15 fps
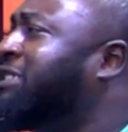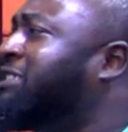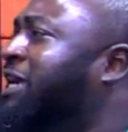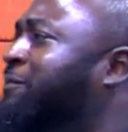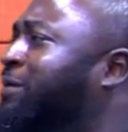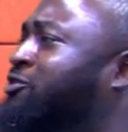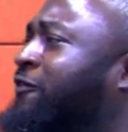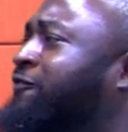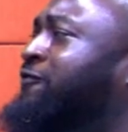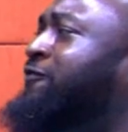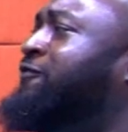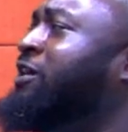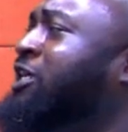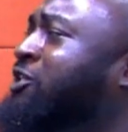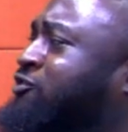a bit of
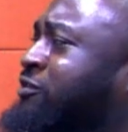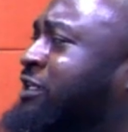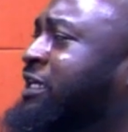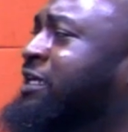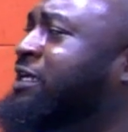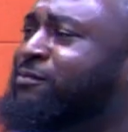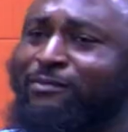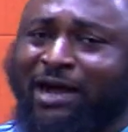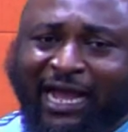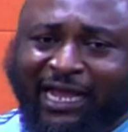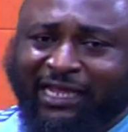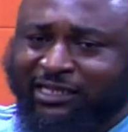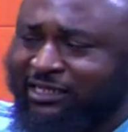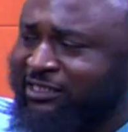history by